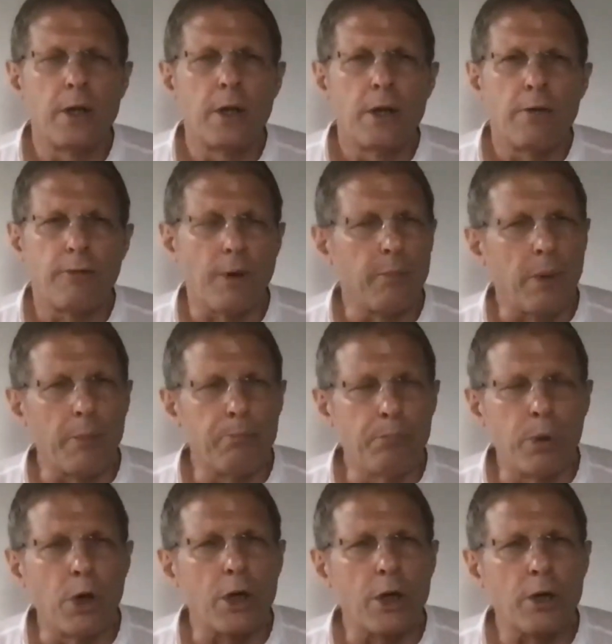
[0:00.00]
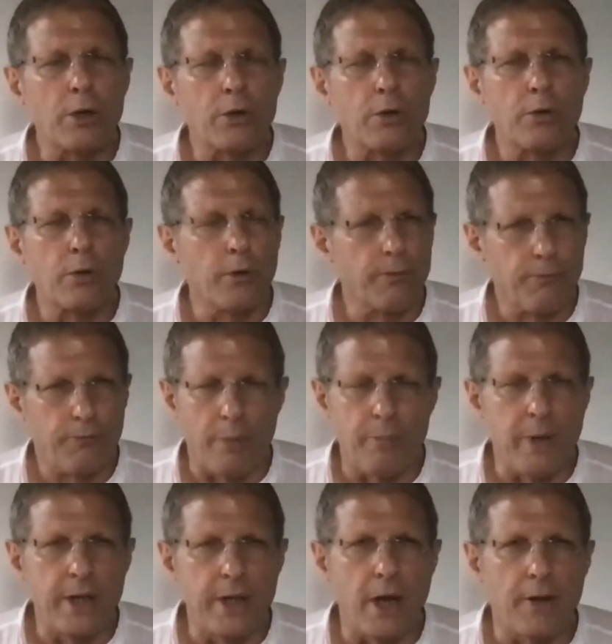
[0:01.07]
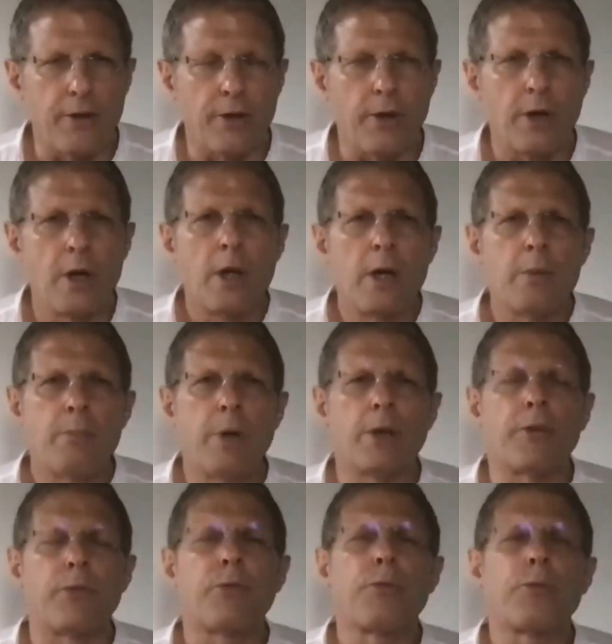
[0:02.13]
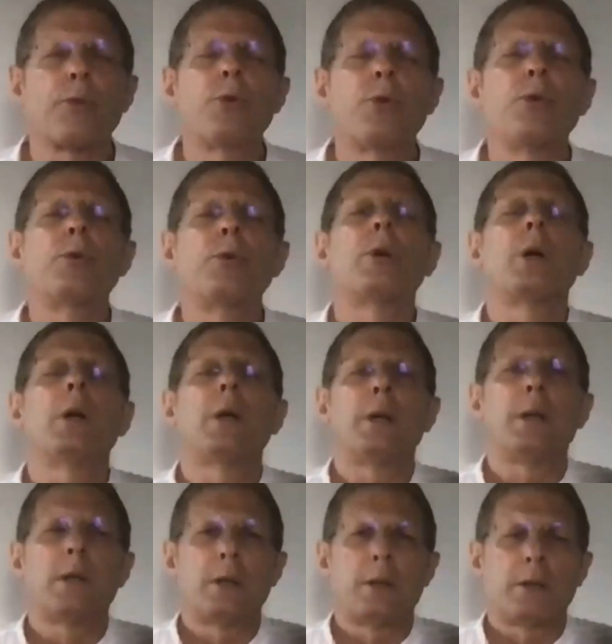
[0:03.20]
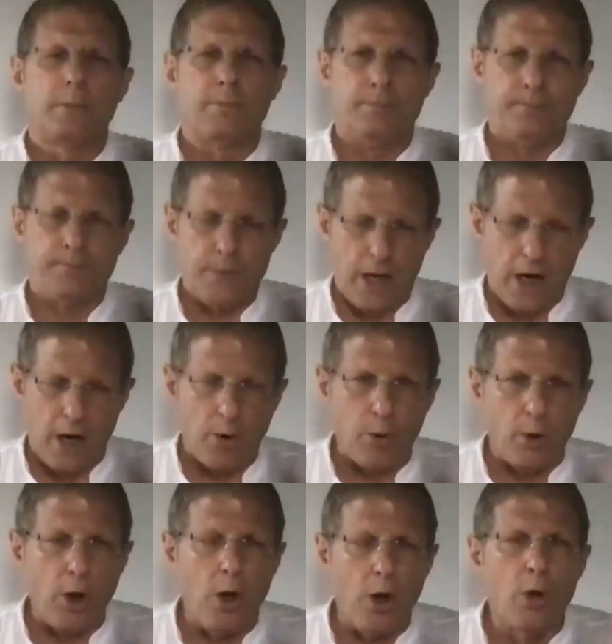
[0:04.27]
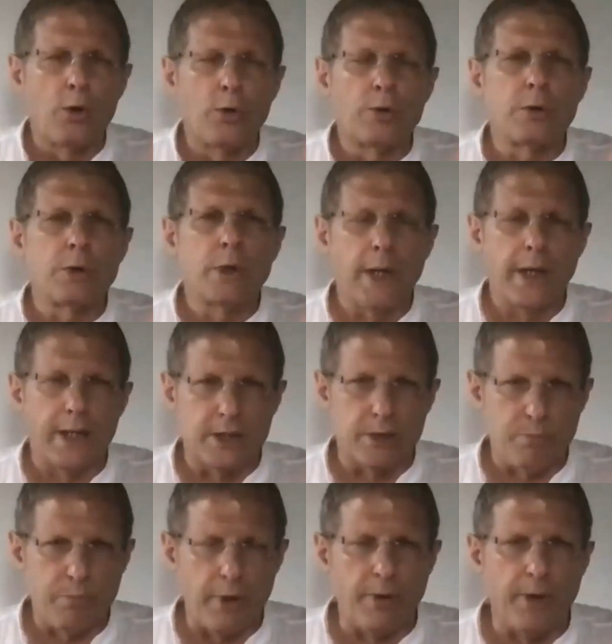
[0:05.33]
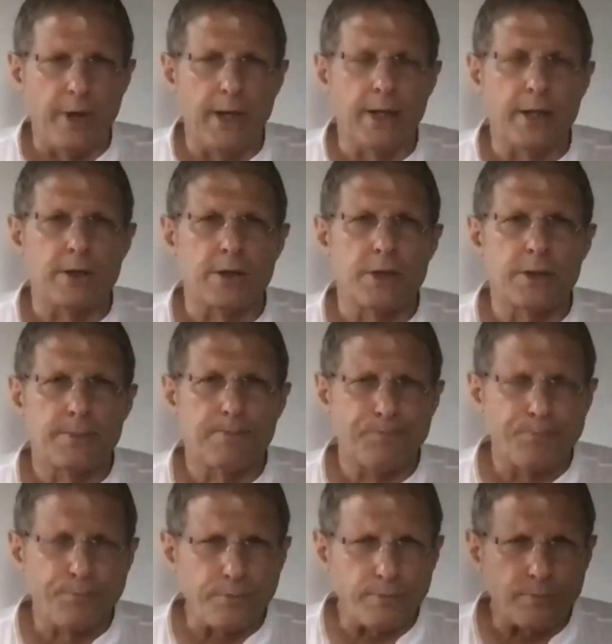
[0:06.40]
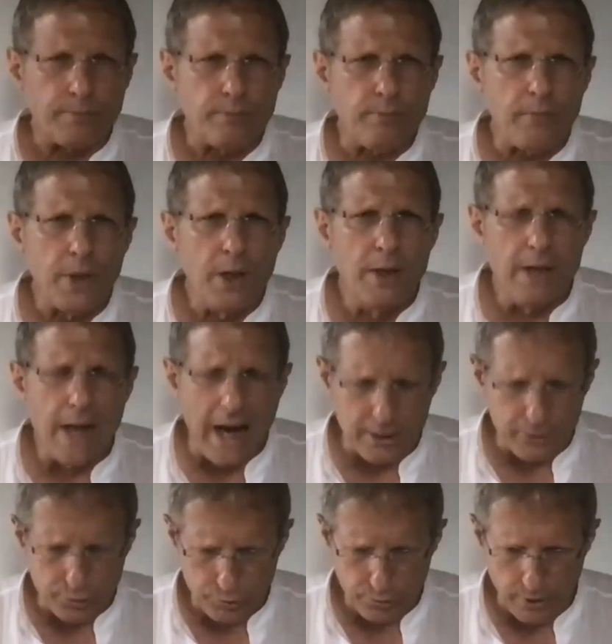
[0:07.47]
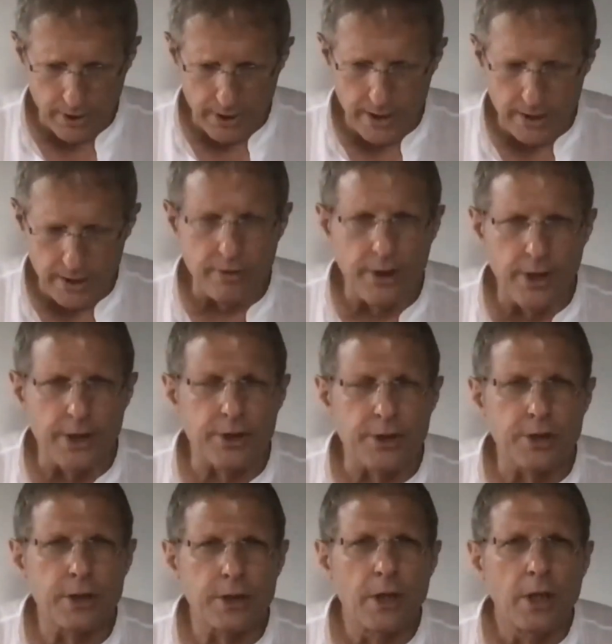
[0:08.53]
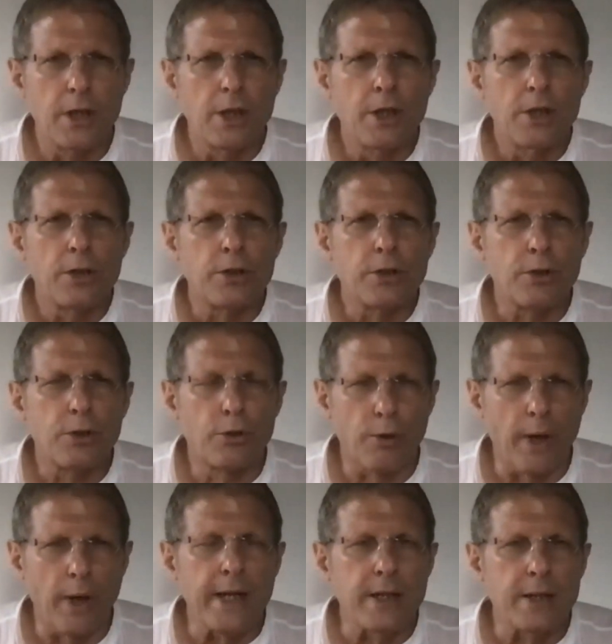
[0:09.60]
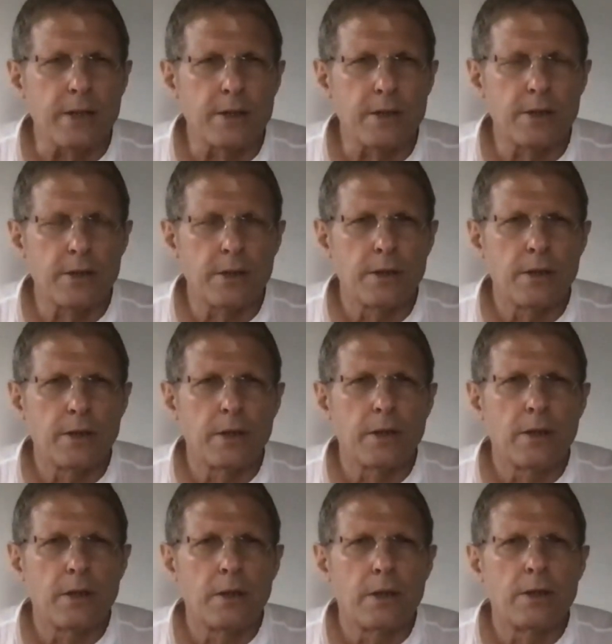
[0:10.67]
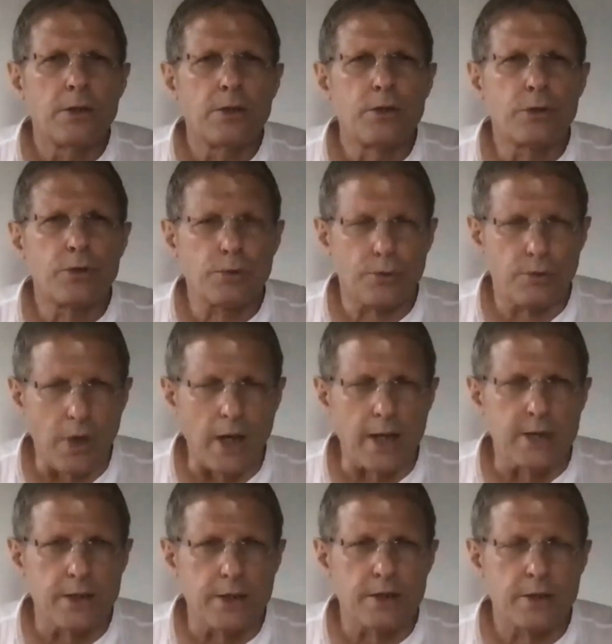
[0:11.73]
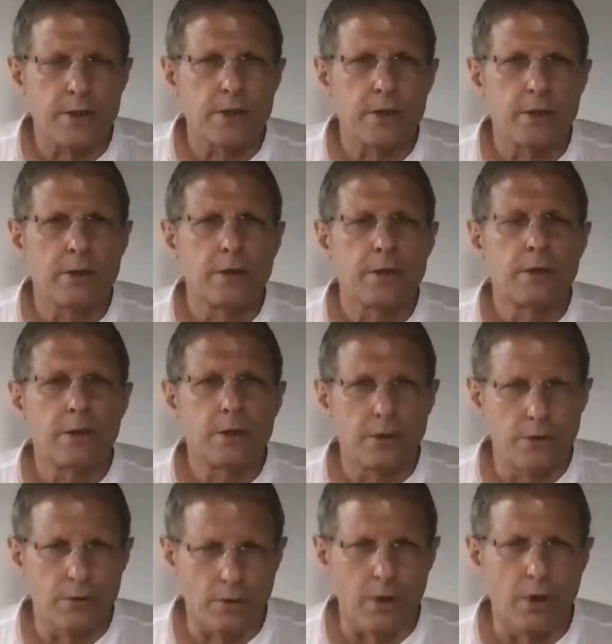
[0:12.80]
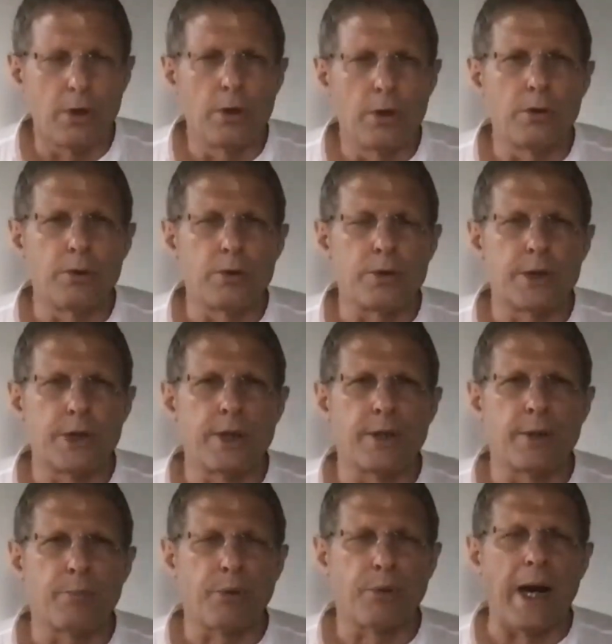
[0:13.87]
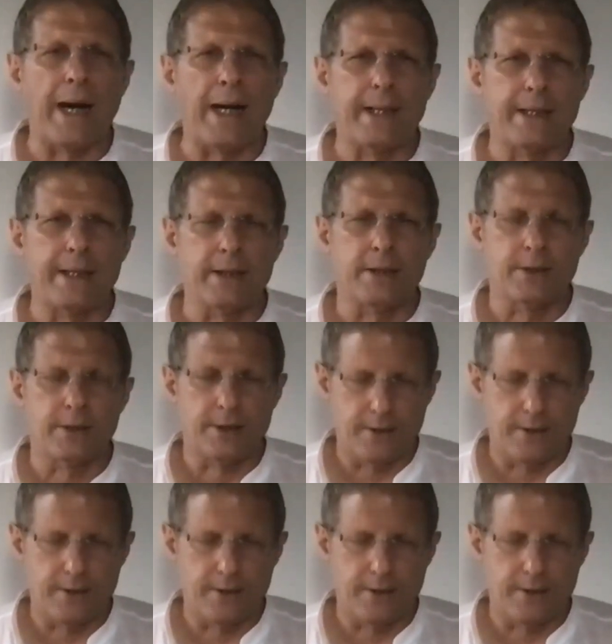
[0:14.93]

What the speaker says: from a book or from another, but through our own experience. Naturally, this great trust grows in the practice.